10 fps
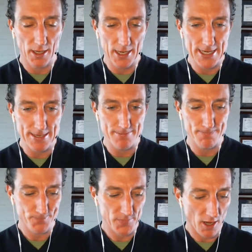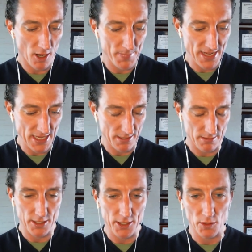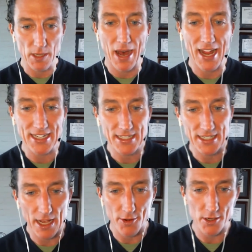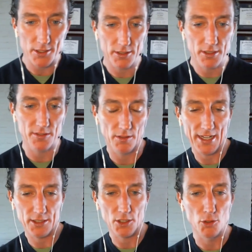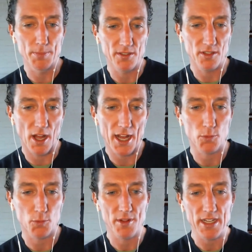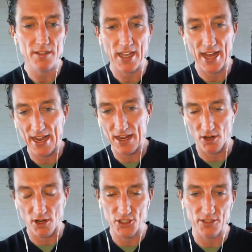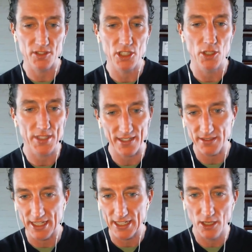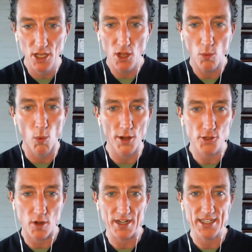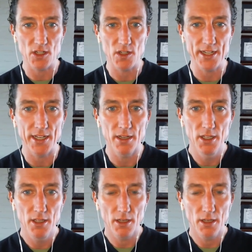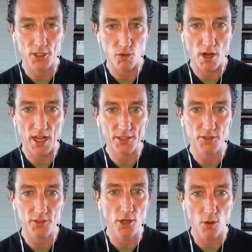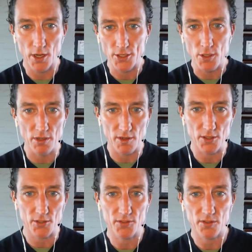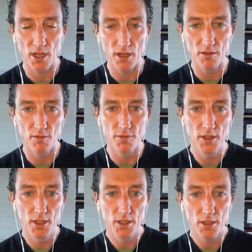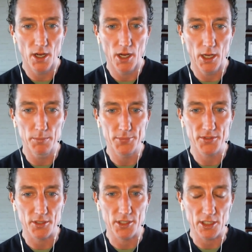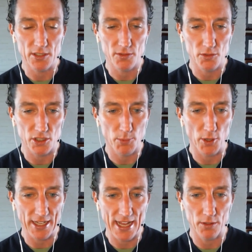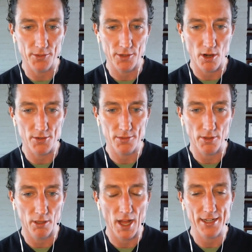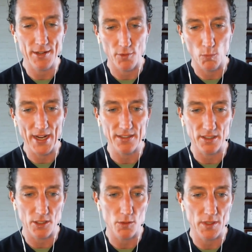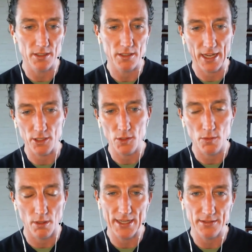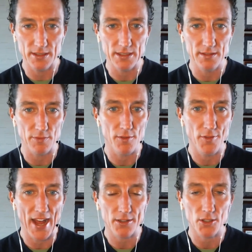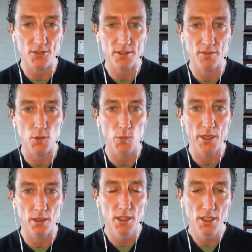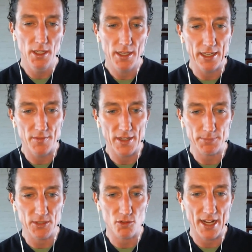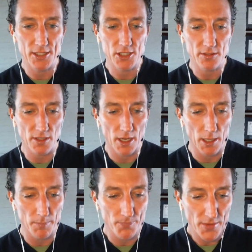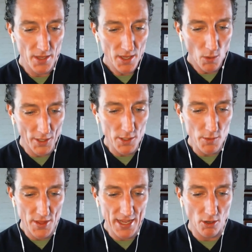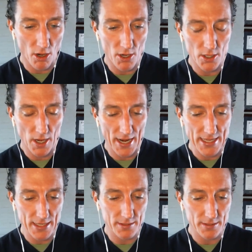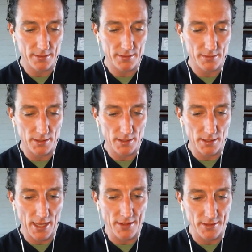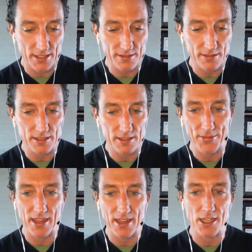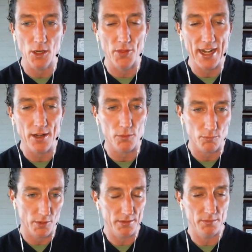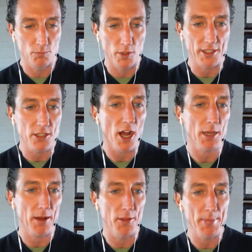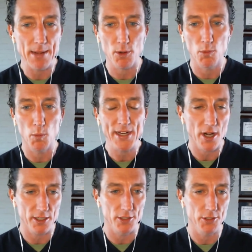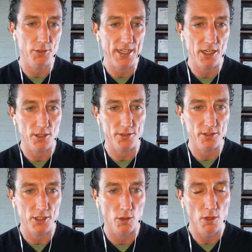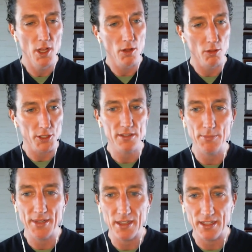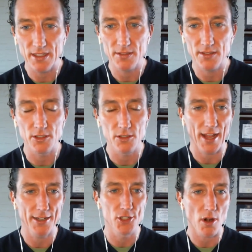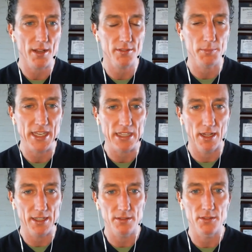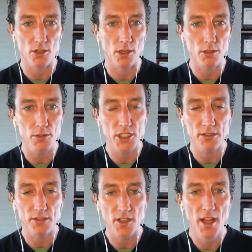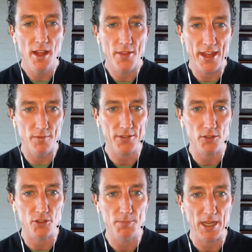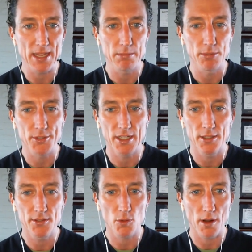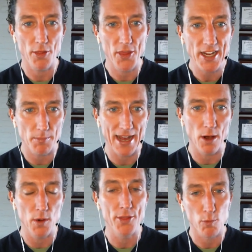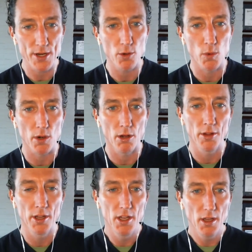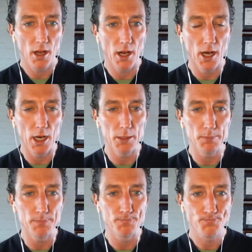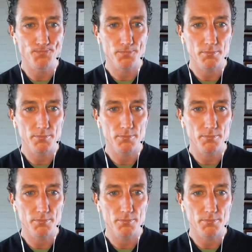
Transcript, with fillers: um, are being, you know, combined together to select a group of stocks, where these guys are just, you know, testing one criteria across, you know, a universe of Um, security. So just pointing out, there are a lot of different ways that you can kind of utilize these different factors, if you will, in investment strategies. Um, what do you think are, I guess, and this is something that, you know, they don't re really talk about in the paper. What we try to do here is, you know, look at something like this and kind of draw some key lessons or conclusions that investors might be able to sort of think about in the real world um,